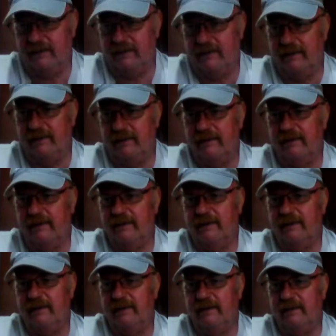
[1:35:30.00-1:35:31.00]

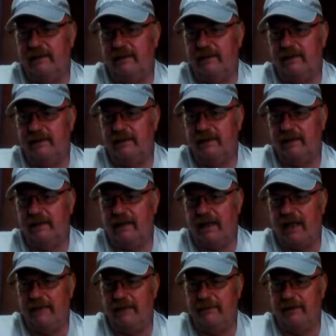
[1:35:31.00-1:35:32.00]

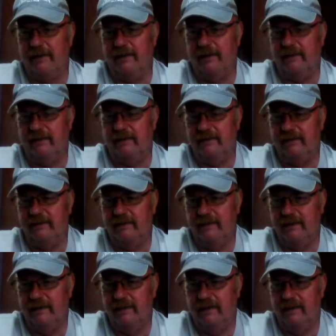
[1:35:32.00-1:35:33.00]
I'm a
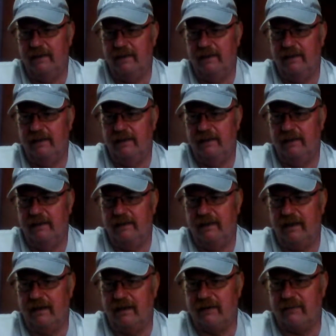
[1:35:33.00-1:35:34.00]

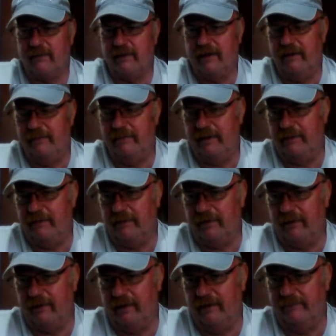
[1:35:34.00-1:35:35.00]
honorary
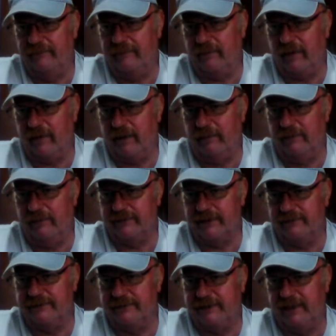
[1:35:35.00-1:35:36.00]
member of the Rebels
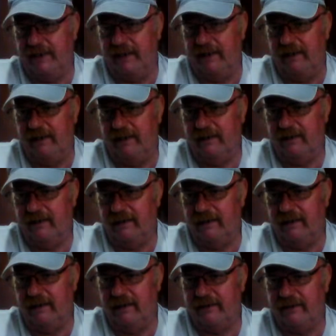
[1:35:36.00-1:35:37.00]
MC.
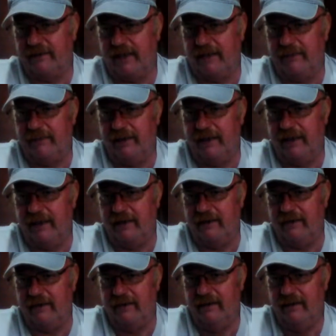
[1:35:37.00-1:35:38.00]
Thank me
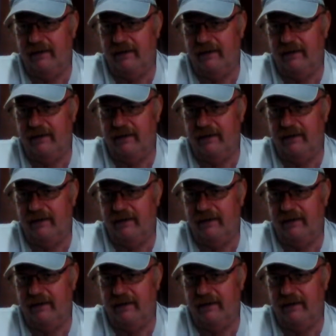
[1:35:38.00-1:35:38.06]
later.